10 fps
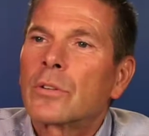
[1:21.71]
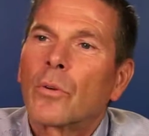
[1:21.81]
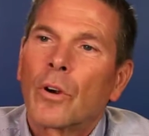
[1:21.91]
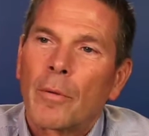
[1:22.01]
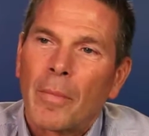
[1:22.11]

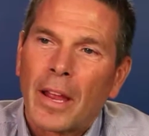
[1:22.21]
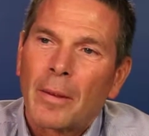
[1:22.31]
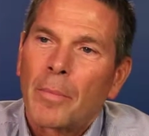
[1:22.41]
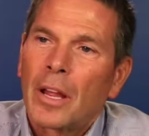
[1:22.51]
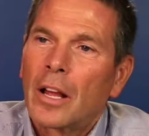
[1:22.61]
or it
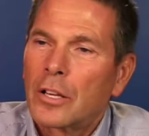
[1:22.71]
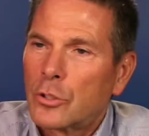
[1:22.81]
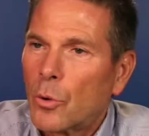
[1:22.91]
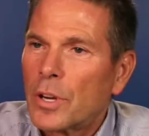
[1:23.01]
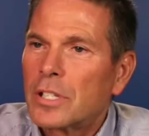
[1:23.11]
may be a
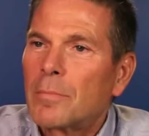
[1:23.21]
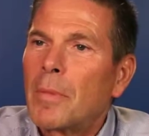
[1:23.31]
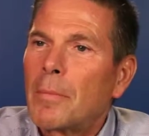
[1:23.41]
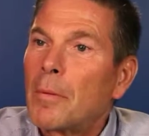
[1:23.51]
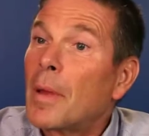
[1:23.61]
choice
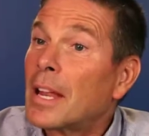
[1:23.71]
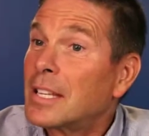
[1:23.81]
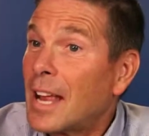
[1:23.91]
maybe made